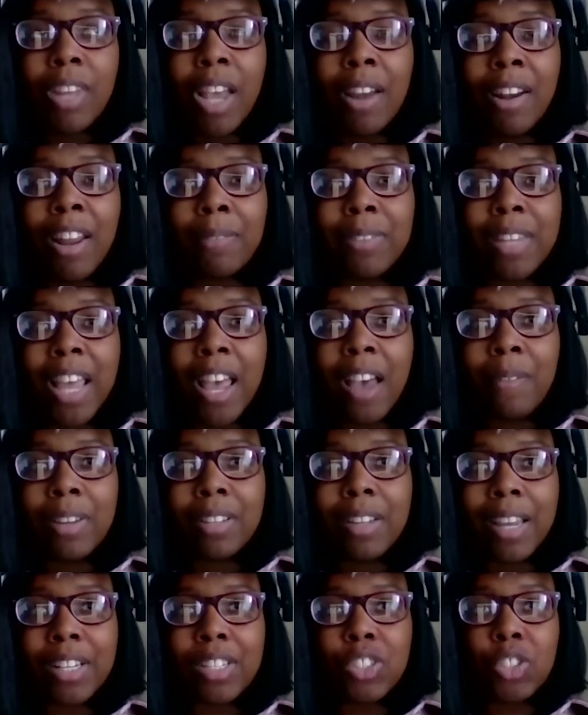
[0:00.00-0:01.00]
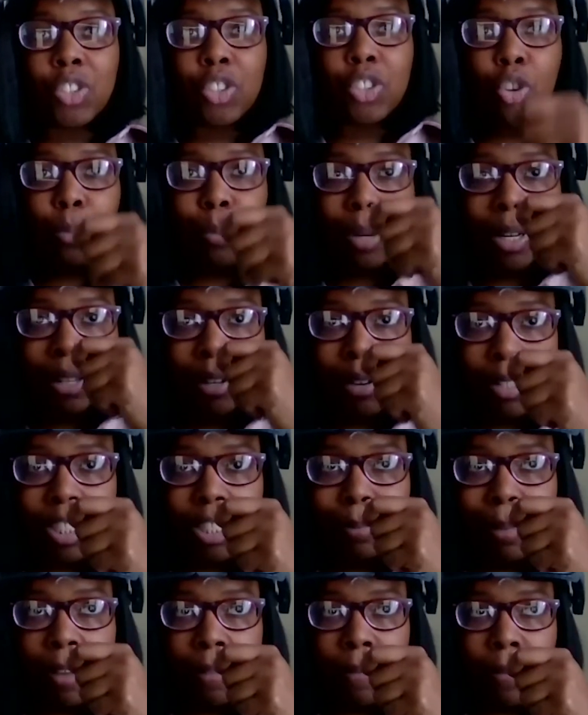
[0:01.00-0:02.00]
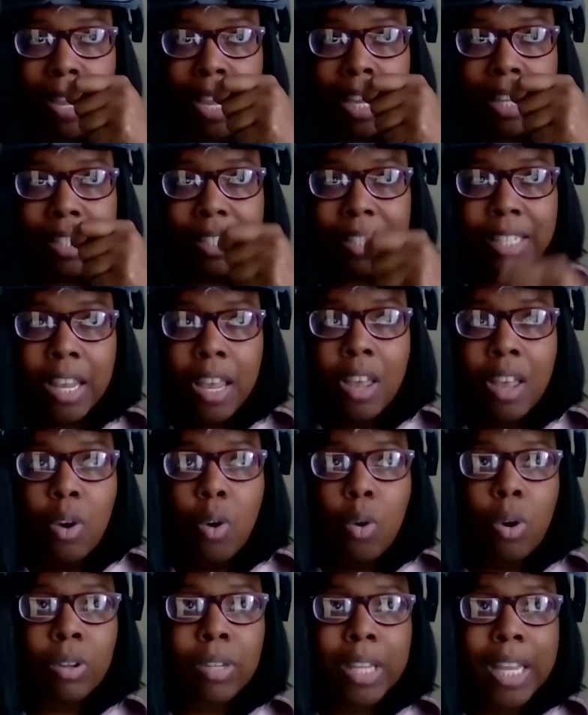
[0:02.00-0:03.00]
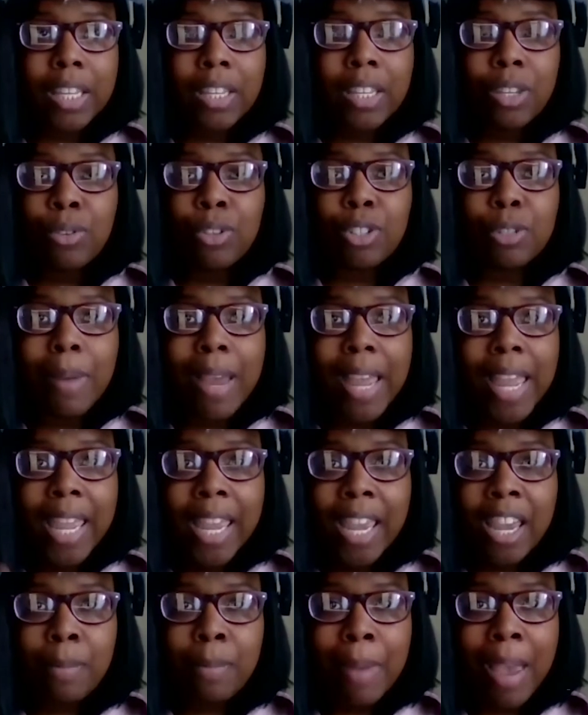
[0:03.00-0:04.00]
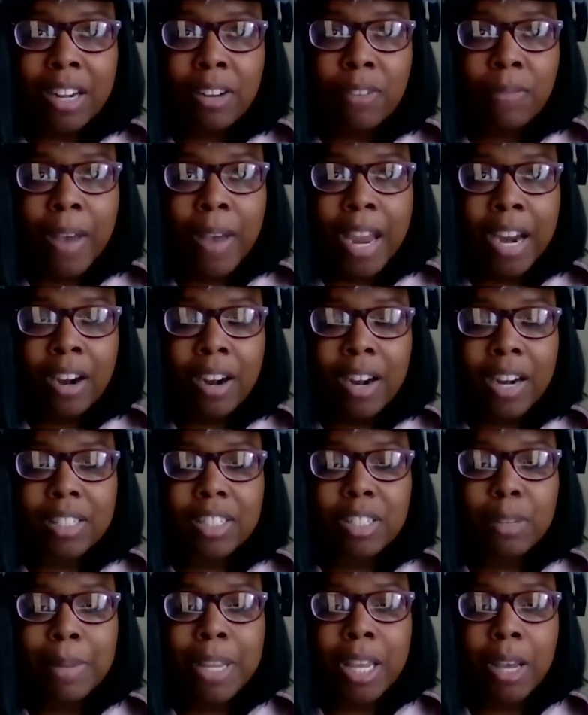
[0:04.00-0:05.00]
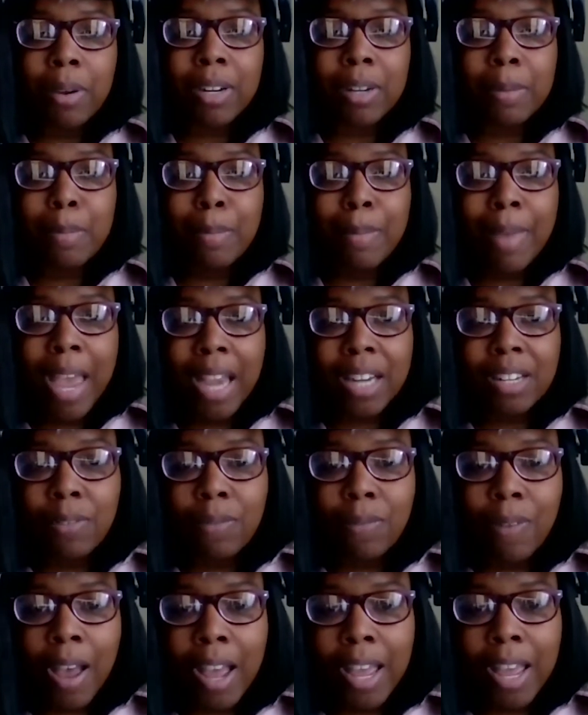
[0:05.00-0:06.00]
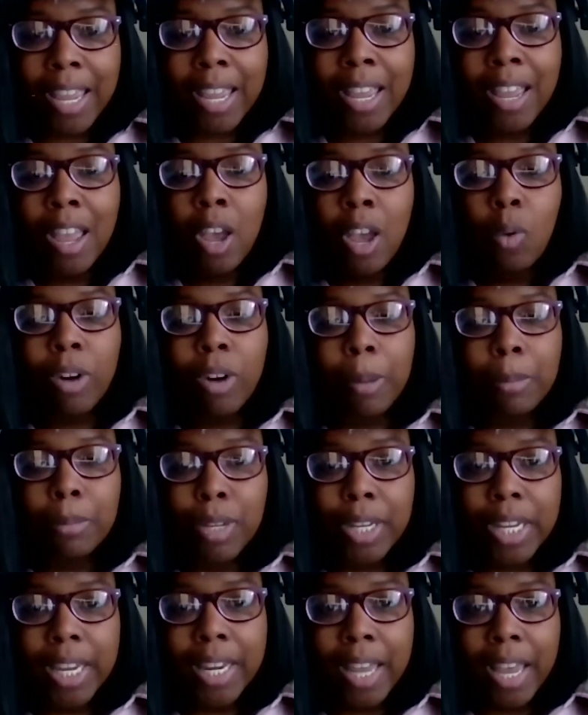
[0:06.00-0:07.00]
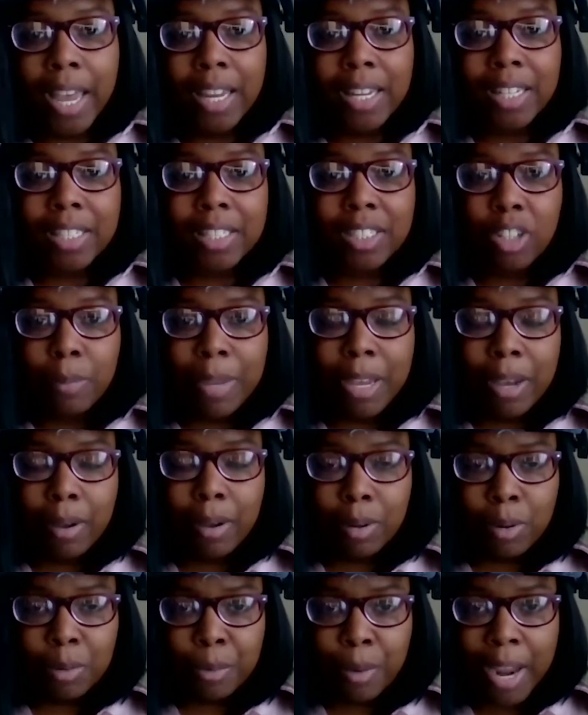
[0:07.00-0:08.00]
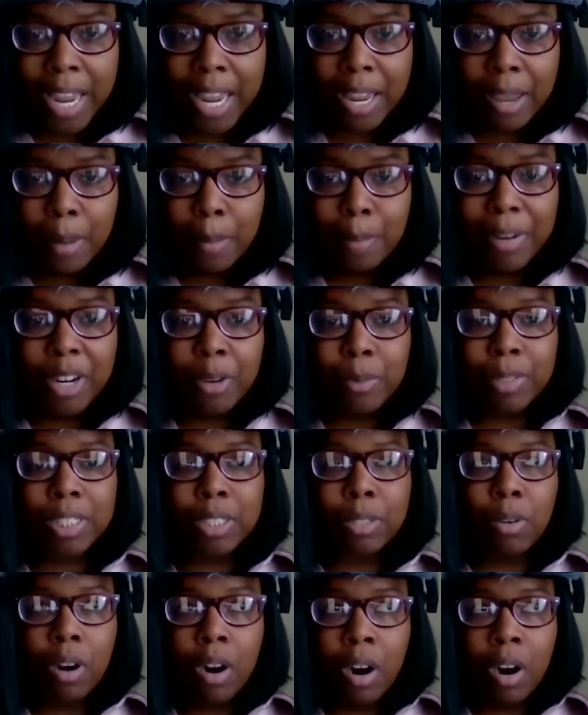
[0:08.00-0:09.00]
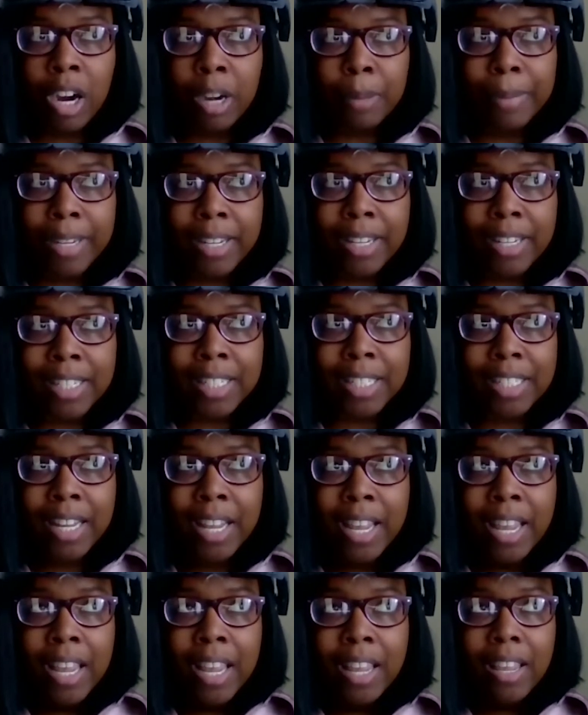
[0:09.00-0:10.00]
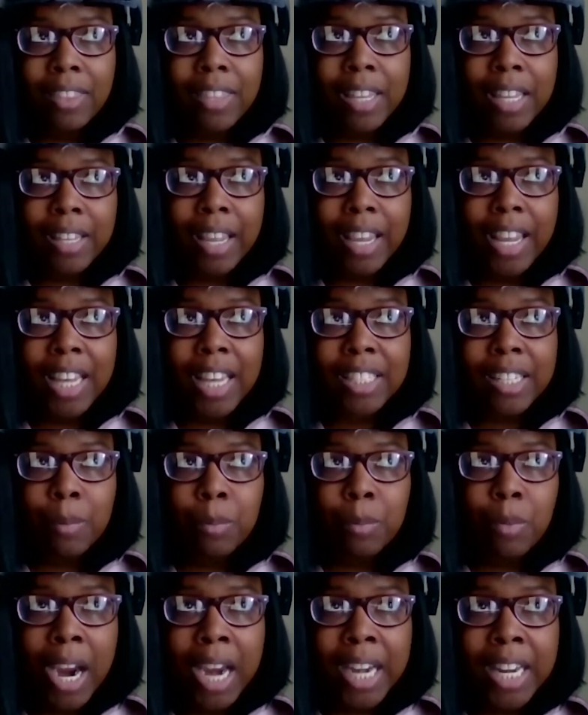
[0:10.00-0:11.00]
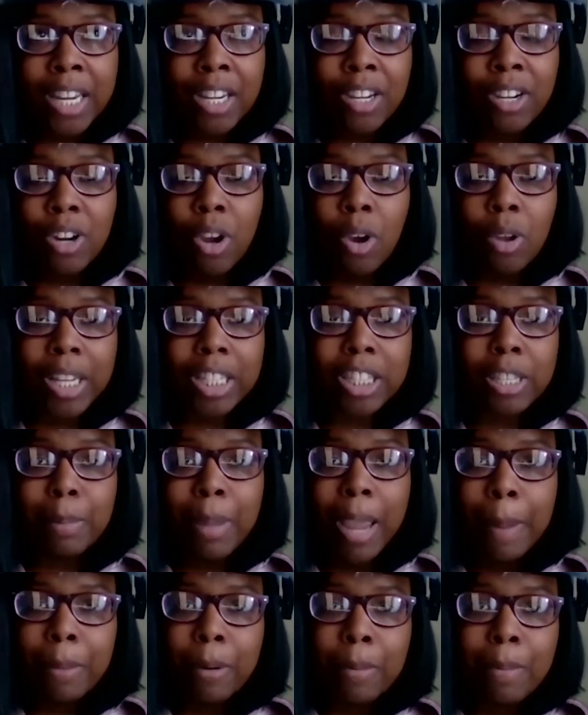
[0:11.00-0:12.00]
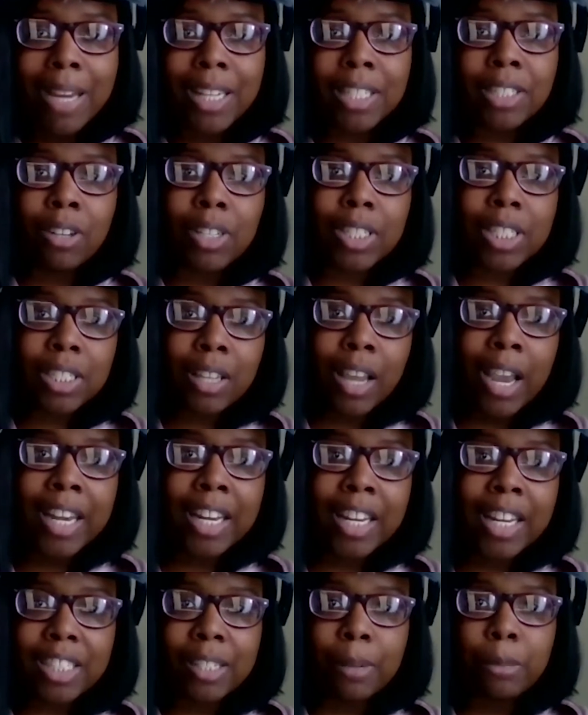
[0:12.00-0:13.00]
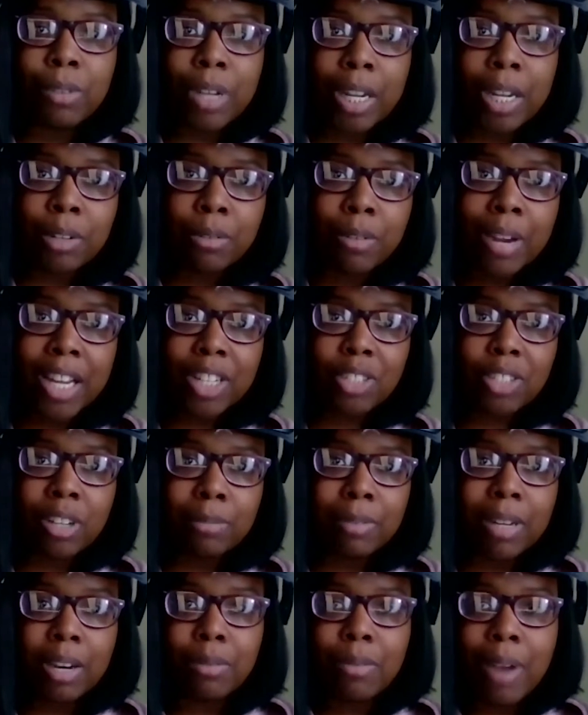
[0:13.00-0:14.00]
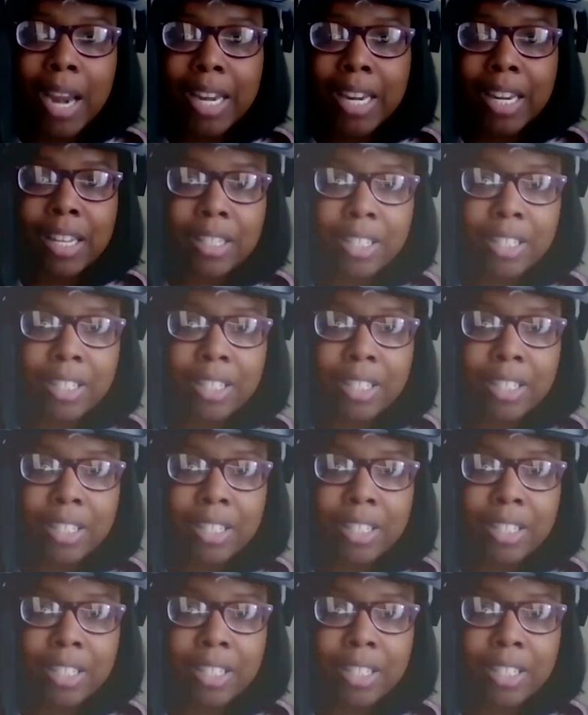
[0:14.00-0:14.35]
I'd have to have it super close to my face, or use my hand magnifier to be able to magnify what I'm looking at and still be able to write. But it was so hard because then as I'm writing, the paper might start sliding as I'm trying to write, so I'm not writing